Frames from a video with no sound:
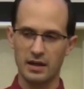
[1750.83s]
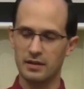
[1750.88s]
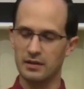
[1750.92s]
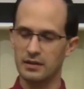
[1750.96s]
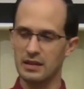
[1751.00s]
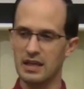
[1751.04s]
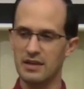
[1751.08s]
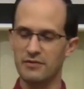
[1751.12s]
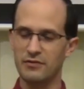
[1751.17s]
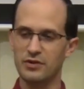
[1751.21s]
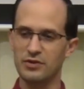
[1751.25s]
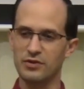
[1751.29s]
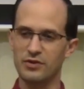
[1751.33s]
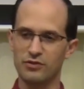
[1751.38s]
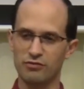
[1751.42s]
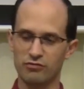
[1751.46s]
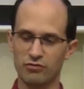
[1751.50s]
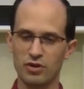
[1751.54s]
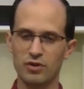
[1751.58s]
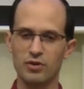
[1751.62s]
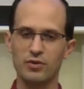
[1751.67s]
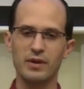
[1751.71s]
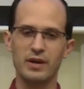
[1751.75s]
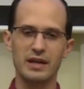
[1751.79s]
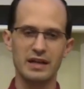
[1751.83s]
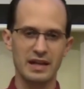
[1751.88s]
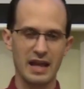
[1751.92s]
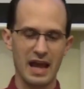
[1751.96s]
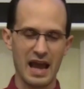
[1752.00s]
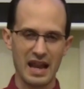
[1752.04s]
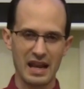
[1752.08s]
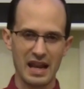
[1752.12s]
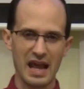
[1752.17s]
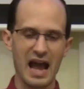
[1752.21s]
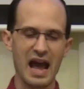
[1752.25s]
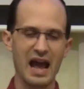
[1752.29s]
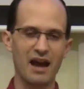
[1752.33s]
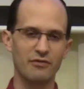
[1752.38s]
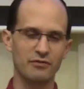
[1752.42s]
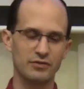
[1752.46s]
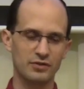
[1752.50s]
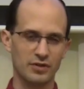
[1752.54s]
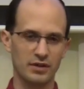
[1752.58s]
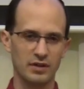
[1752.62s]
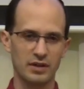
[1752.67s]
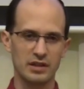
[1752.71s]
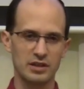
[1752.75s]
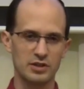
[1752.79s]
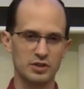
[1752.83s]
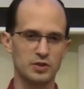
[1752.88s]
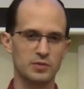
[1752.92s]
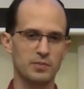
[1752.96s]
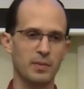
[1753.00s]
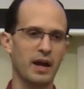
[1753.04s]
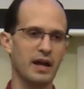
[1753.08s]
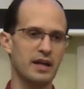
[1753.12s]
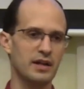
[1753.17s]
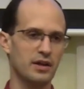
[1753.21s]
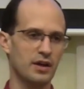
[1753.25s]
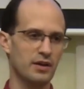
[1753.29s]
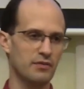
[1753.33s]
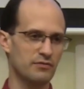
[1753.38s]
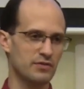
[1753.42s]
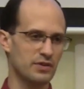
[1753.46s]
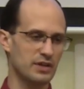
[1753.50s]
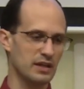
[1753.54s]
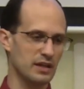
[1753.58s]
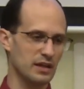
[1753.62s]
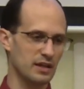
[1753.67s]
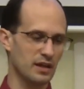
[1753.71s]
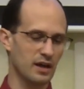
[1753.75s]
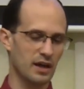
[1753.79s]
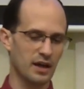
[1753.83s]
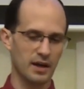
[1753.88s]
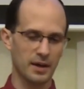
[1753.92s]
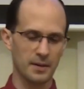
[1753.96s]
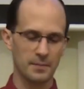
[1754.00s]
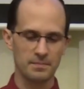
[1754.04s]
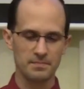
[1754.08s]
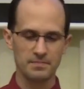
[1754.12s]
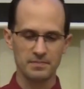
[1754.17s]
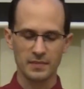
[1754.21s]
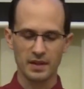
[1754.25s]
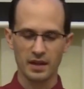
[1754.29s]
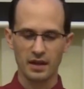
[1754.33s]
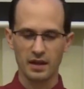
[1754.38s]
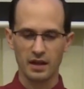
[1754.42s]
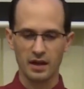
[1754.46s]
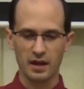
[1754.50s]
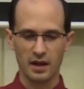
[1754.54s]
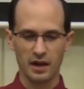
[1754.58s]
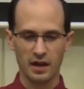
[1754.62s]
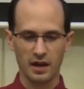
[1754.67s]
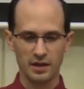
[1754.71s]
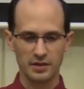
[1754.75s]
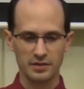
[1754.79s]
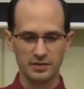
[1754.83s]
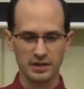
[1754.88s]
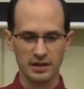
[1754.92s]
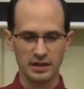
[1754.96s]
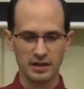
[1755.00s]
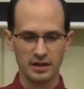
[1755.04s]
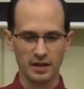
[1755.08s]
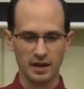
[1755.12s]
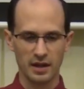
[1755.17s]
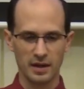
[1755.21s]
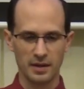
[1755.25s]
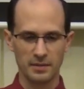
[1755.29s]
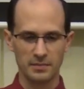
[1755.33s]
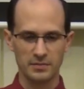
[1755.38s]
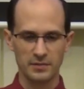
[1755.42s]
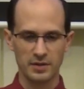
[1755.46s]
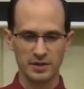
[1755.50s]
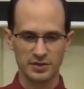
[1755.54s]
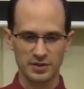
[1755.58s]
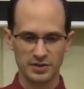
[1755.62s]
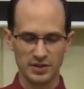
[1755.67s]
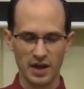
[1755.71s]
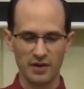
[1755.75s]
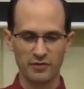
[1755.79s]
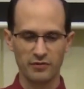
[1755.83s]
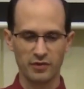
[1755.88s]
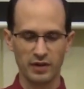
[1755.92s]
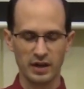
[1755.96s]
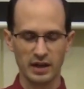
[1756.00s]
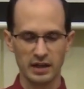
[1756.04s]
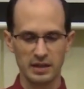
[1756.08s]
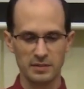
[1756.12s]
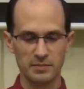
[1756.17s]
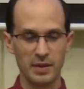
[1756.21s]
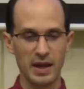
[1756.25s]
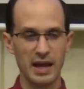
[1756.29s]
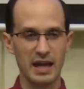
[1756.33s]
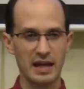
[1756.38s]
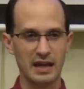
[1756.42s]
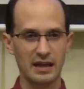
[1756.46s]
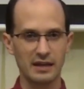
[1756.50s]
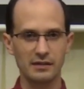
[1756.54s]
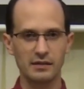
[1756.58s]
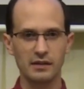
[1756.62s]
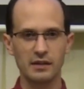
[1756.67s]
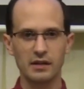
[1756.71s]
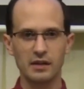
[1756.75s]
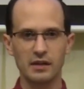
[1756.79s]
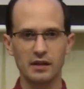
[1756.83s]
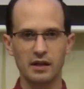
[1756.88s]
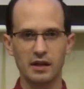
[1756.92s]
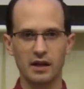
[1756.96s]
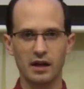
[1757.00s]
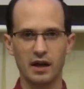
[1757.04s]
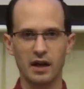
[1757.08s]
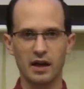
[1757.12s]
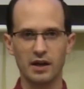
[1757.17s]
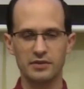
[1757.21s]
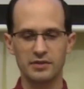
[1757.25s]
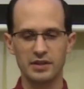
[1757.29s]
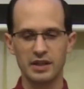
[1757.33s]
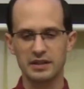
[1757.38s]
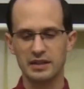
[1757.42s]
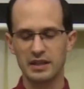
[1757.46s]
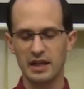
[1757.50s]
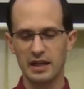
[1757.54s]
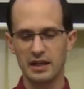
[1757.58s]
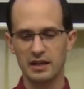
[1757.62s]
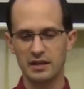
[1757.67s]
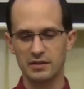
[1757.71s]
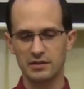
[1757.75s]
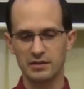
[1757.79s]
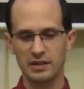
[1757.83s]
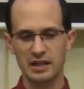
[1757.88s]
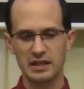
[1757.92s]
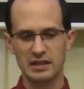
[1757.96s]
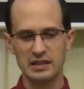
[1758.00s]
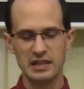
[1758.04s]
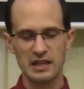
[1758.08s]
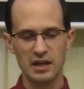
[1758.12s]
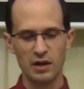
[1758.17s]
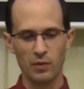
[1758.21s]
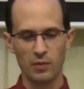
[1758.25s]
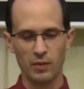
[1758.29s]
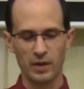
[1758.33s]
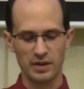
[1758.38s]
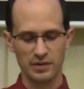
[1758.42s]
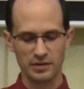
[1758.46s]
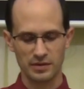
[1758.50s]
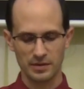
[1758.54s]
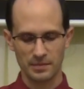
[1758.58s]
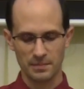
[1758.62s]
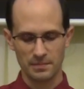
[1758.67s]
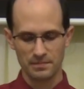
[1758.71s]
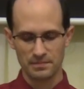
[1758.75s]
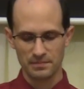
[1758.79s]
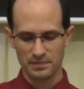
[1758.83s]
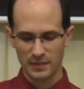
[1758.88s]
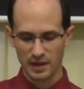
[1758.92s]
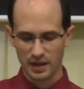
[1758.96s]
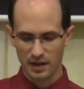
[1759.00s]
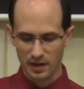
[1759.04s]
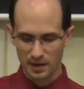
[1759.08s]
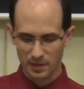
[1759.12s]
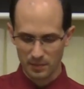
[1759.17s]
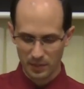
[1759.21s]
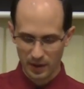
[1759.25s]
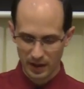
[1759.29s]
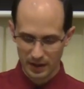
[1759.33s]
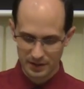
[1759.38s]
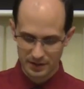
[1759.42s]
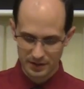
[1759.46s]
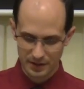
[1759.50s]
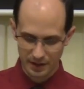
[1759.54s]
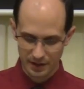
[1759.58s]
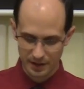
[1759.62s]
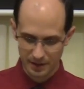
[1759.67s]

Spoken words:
even through and after and in spite of the suffering and pain that they deal with. But